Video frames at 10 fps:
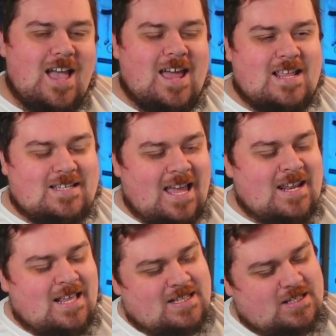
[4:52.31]
And
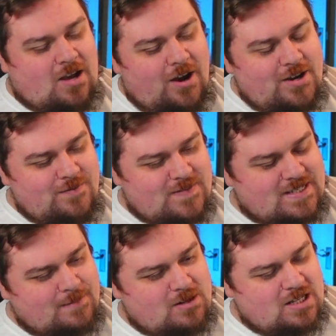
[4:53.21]
it's kind of
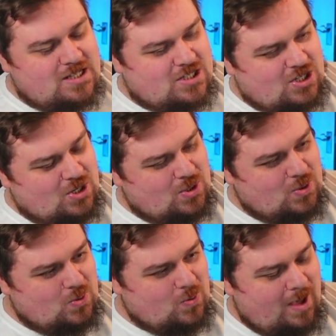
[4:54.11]
similar
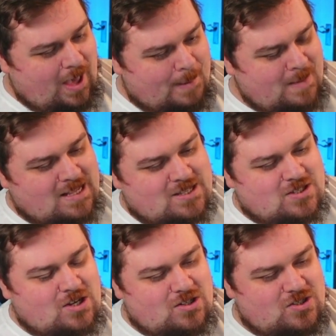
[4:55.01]
to
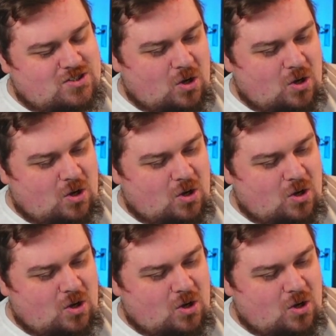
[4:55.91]
mascots,